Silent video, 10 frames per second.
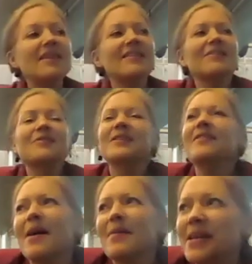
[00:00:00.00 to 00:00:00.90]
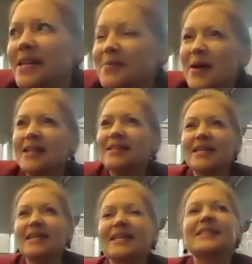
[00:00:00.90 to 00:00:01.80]
mean, there's a lot. I mean, it depends.
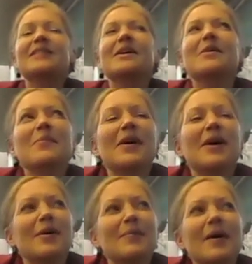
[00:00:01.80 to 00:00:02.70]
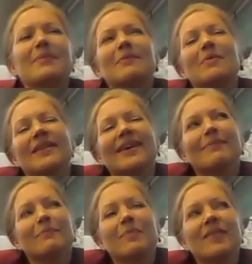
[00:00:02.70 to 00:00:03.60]
Like some,
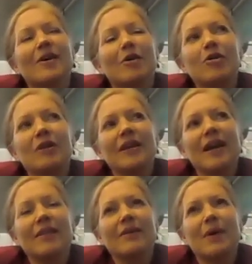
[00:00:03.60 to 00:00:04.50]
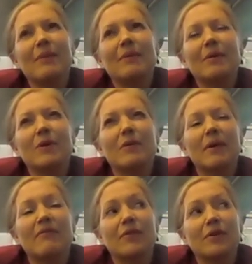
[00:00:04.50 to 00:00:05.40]
like early. I think probably one of
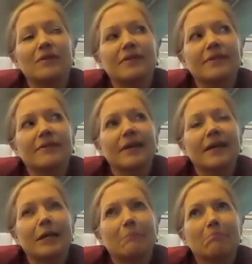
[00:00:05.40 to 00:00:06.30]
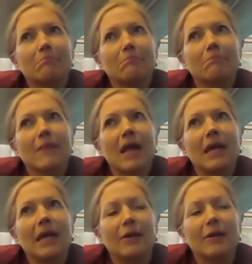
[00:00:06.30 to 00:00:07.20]
my first, like,
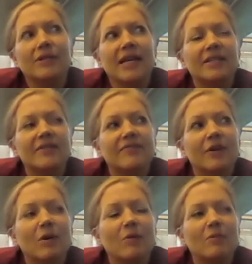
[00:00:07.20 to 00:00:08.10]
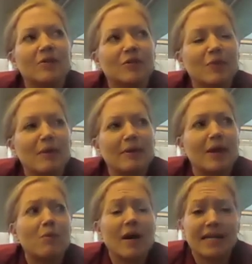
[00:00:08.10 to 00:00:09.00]
you know, dance and film moments was probably
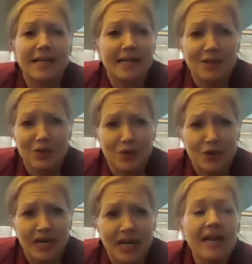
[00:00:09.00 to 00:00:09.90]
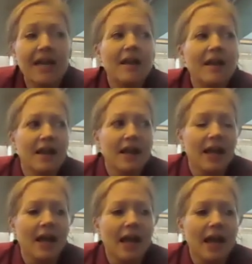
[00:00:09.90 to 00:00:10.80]
like West Side Story,
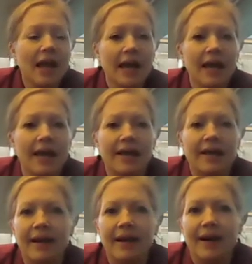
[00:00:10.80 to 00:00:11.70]
and